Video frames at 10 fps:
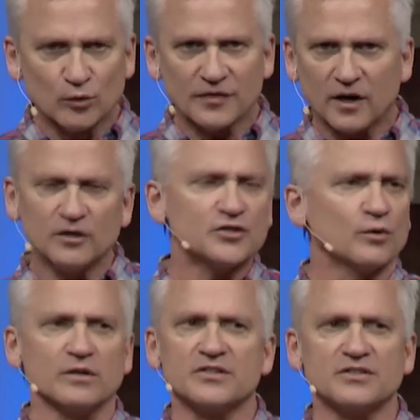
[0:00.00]
with all
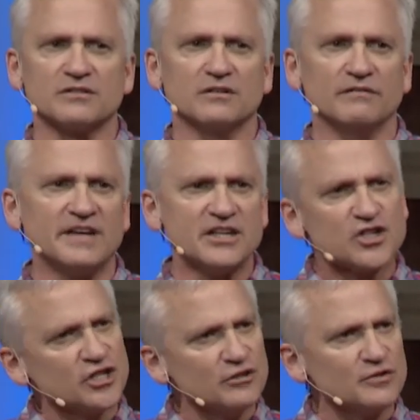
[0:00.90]
sorts of
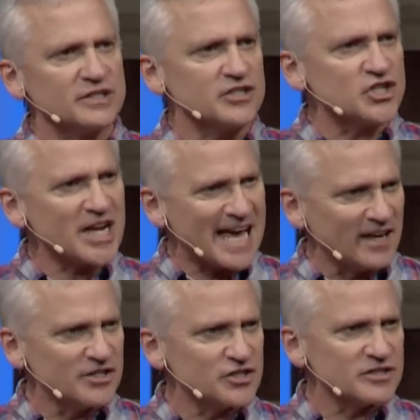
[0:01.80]
issues and
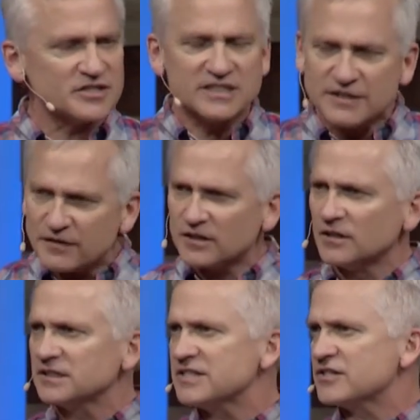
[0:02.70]
challenges,
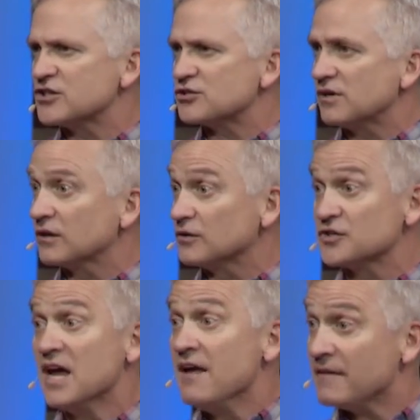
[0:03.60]
difficulties and struggles.
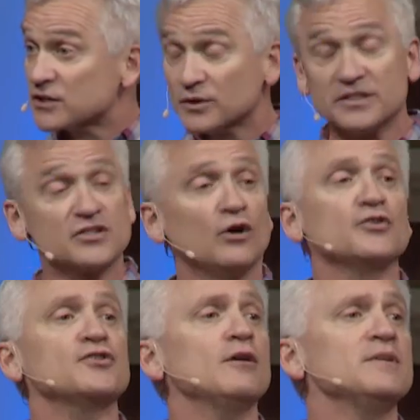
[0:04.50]
That's what this whole
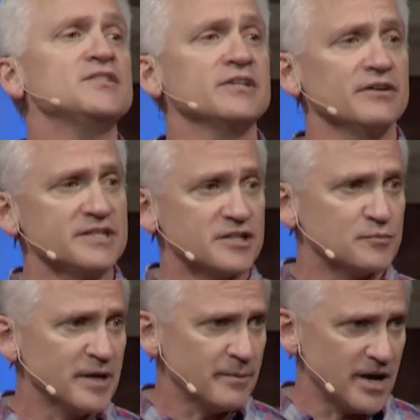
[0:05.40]
sermon series has
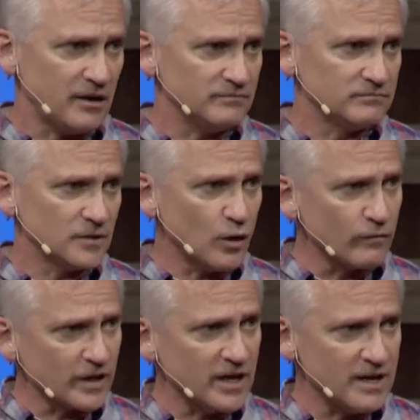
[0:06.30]
been about
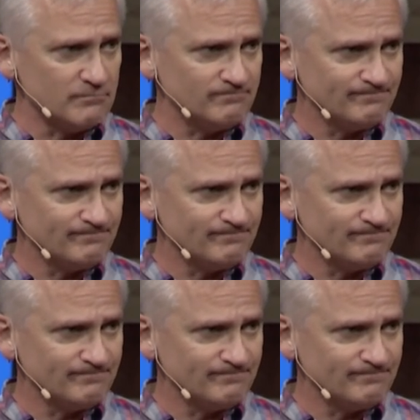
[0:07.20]
overcome.